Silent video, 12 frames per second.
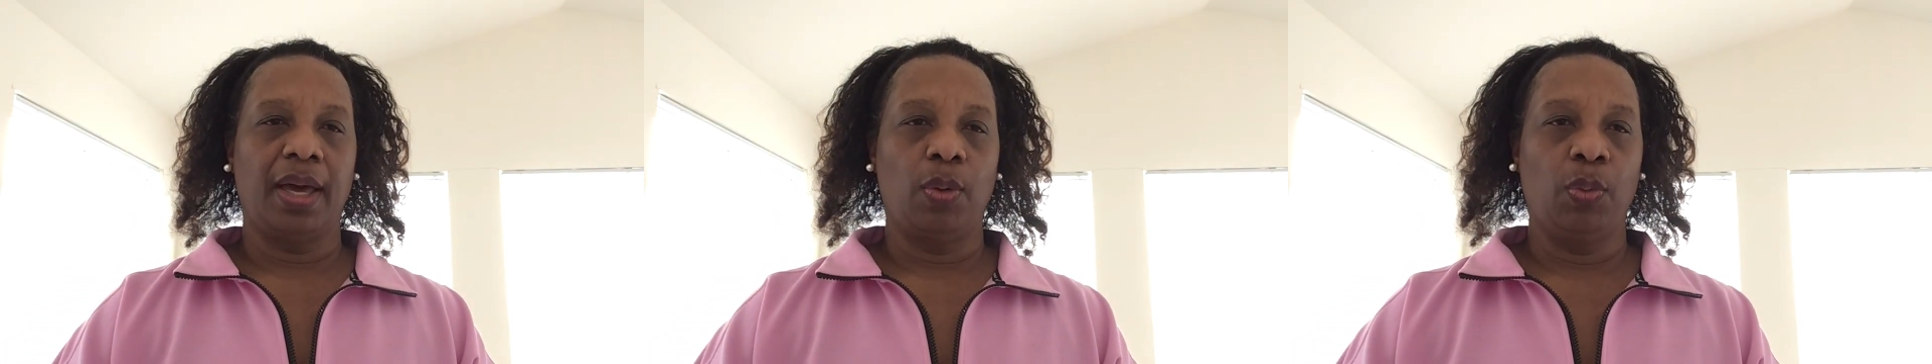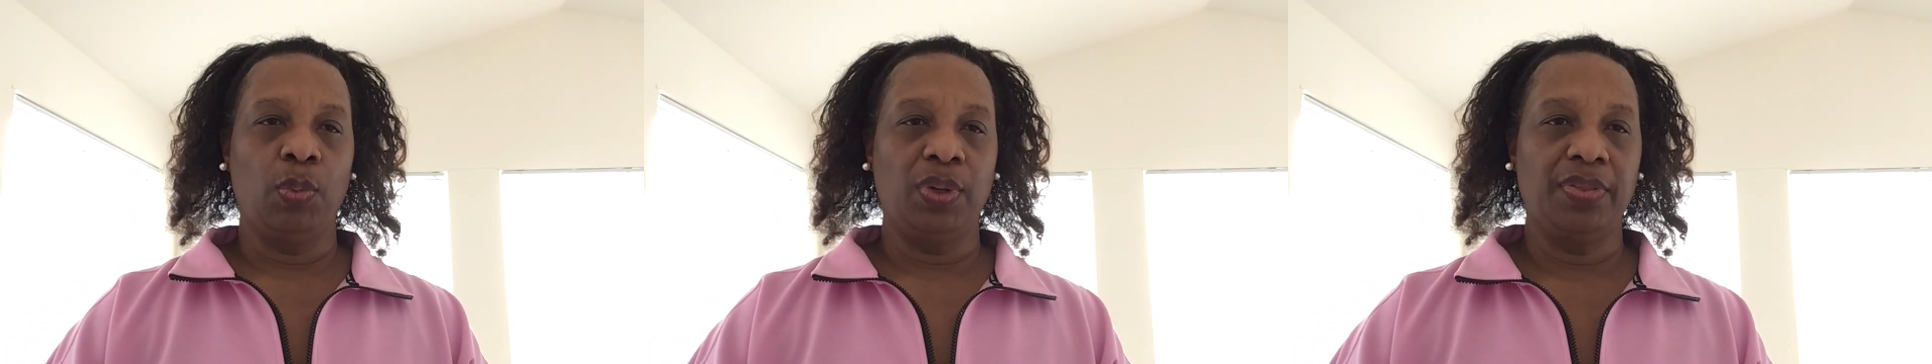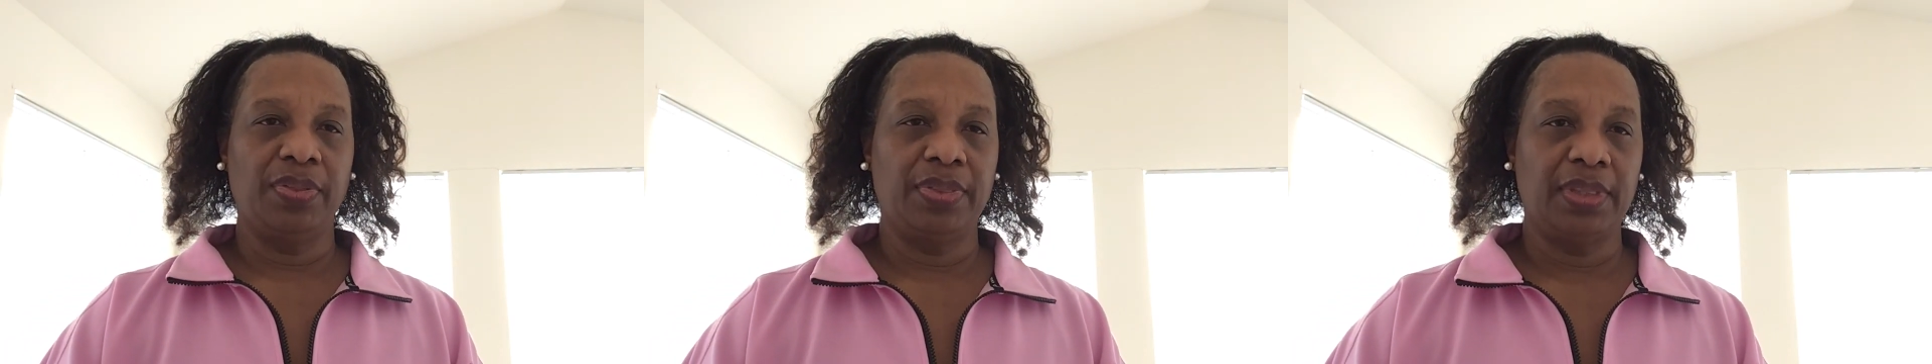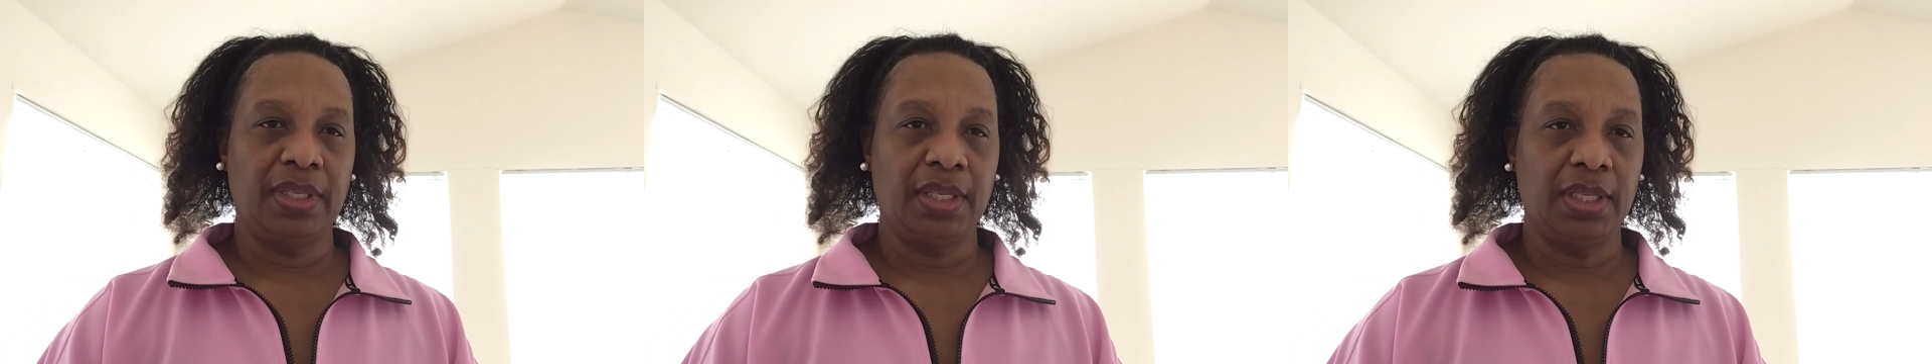with
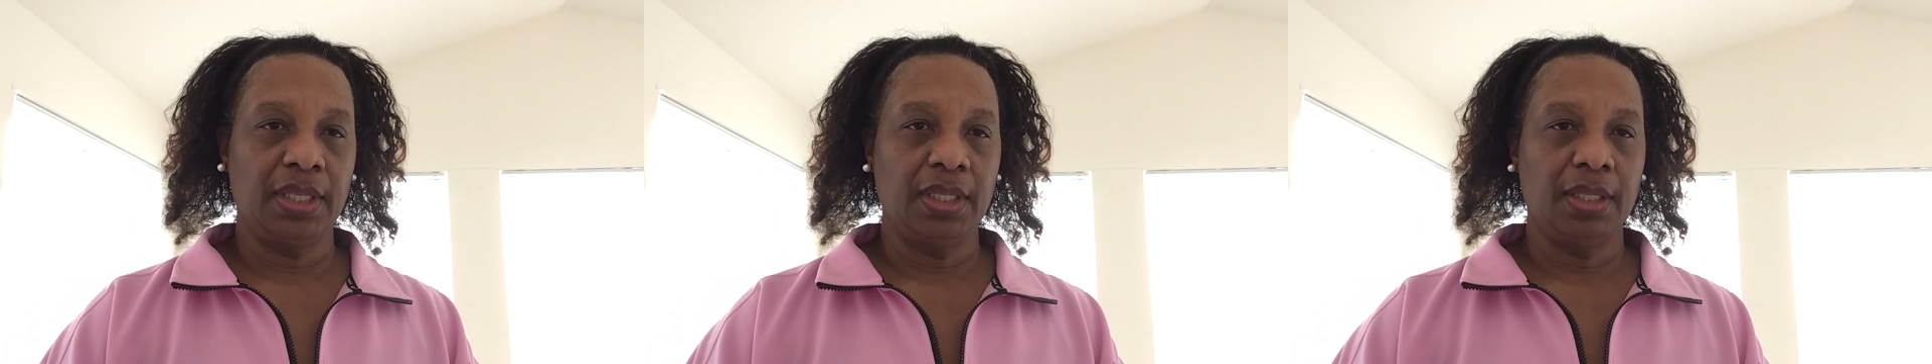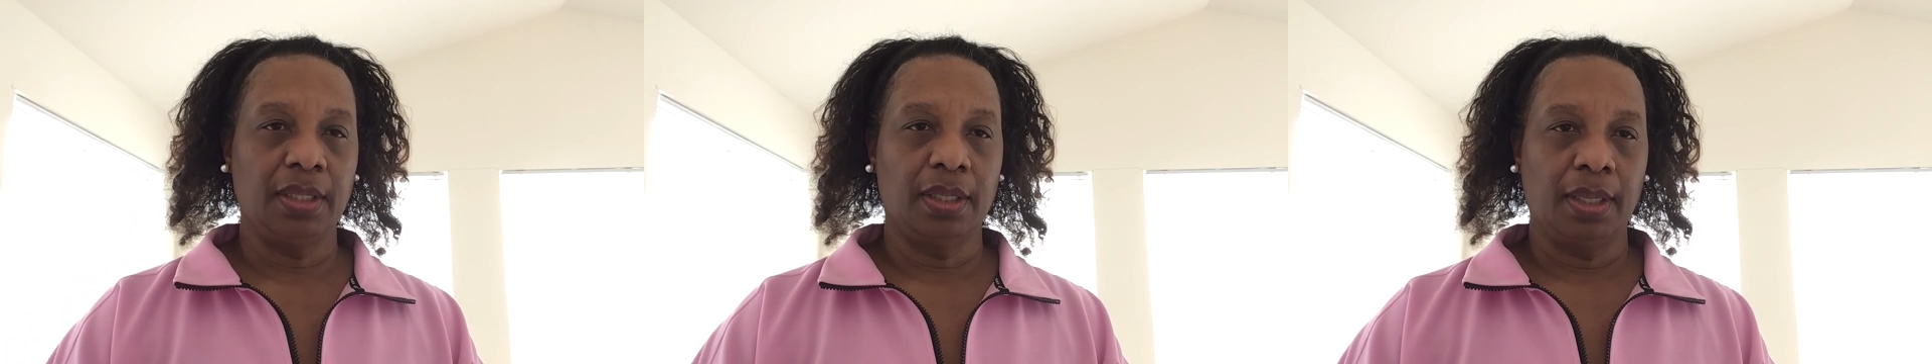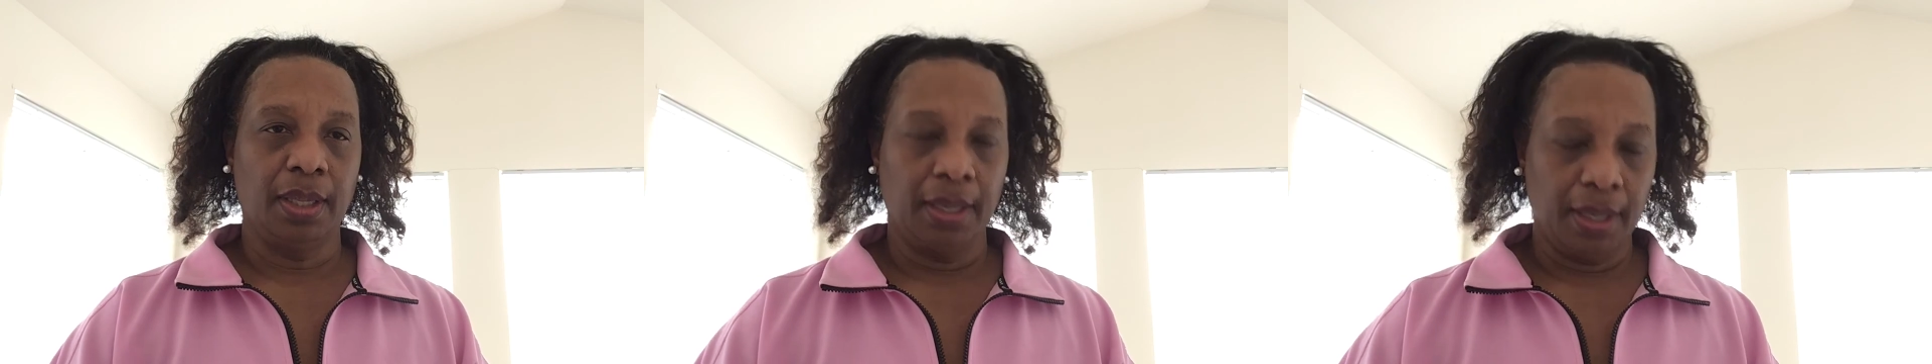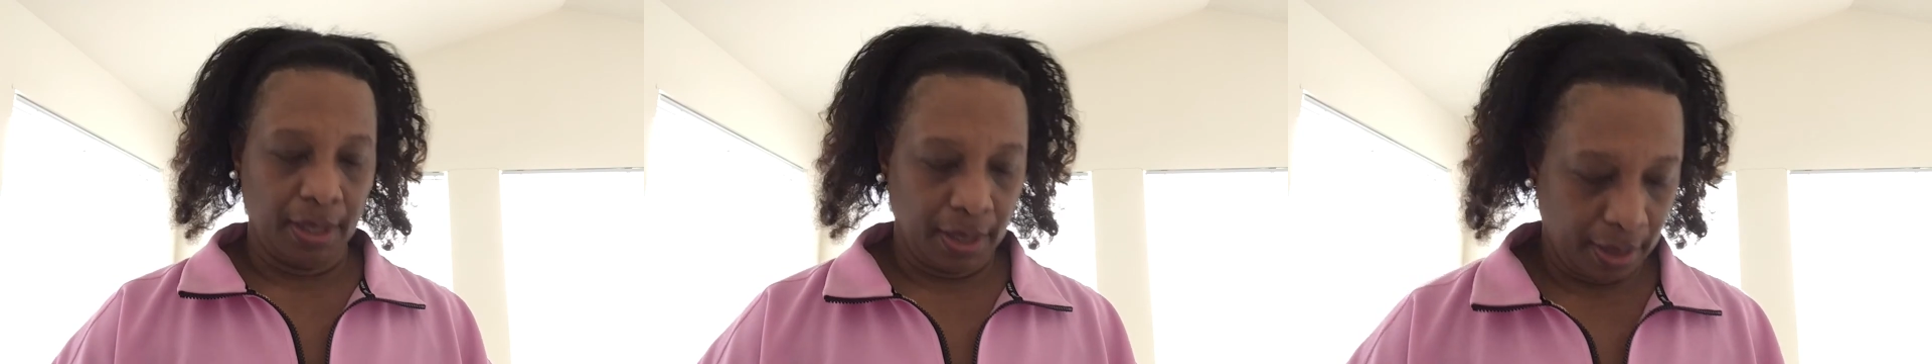the
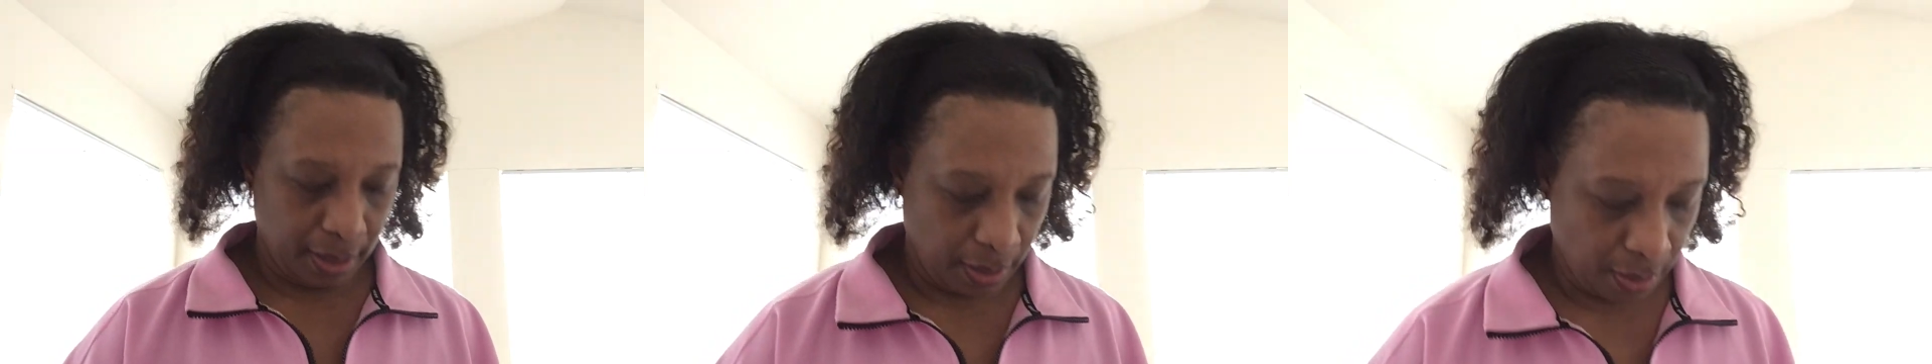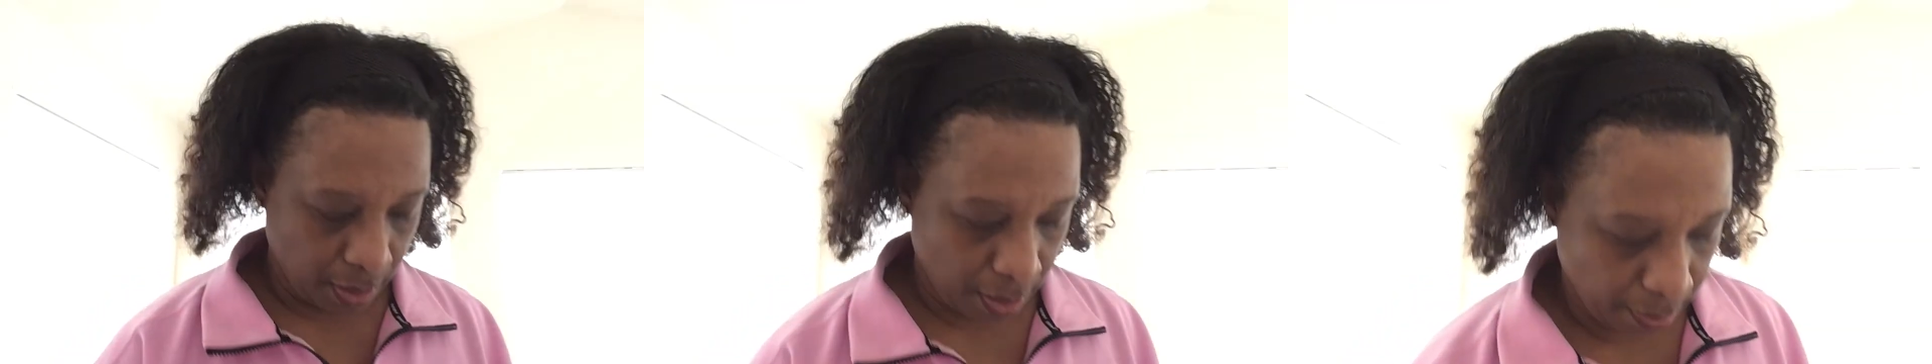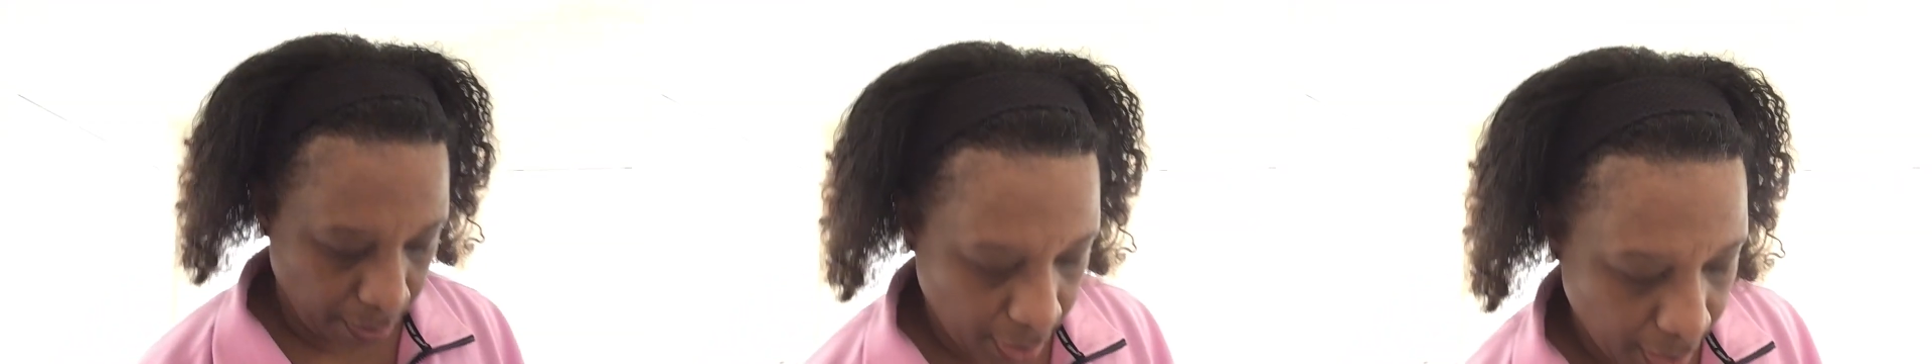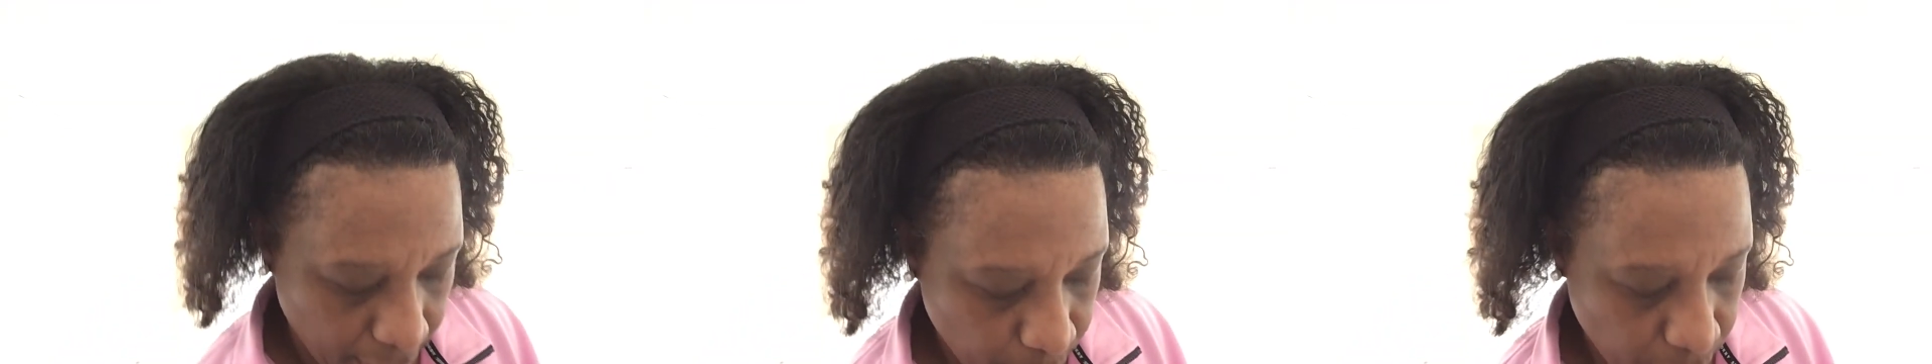
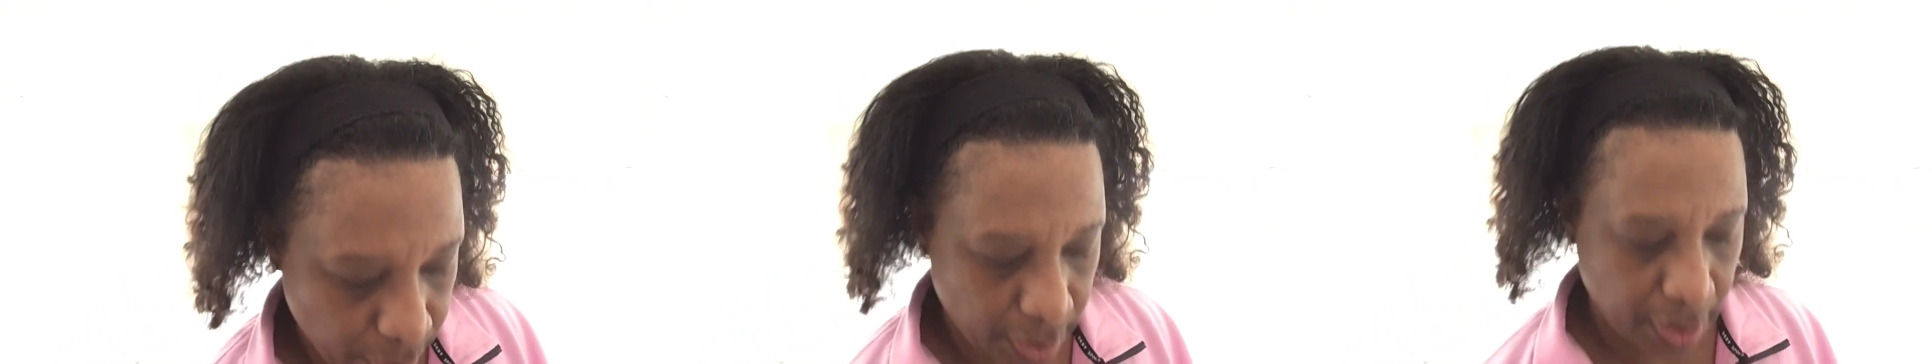plywood,